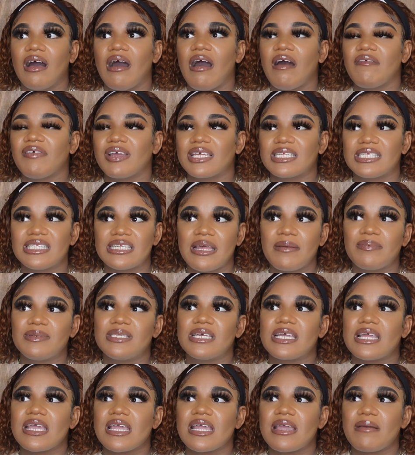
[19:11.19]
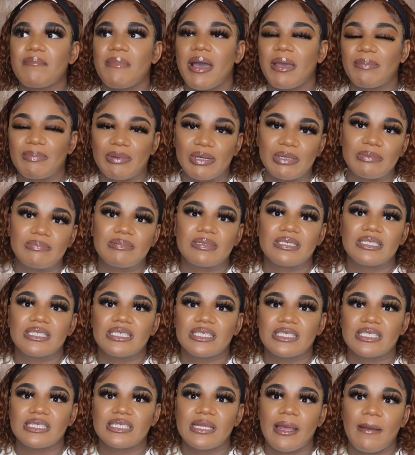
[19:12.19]
of accepting my
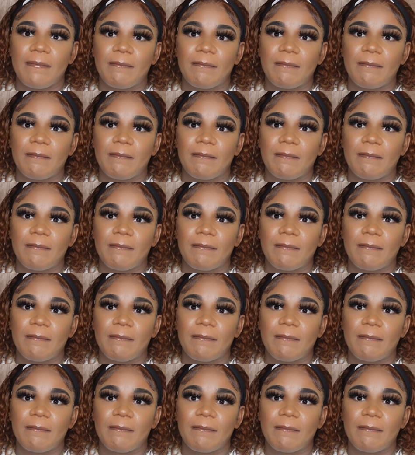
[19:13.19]
purpose.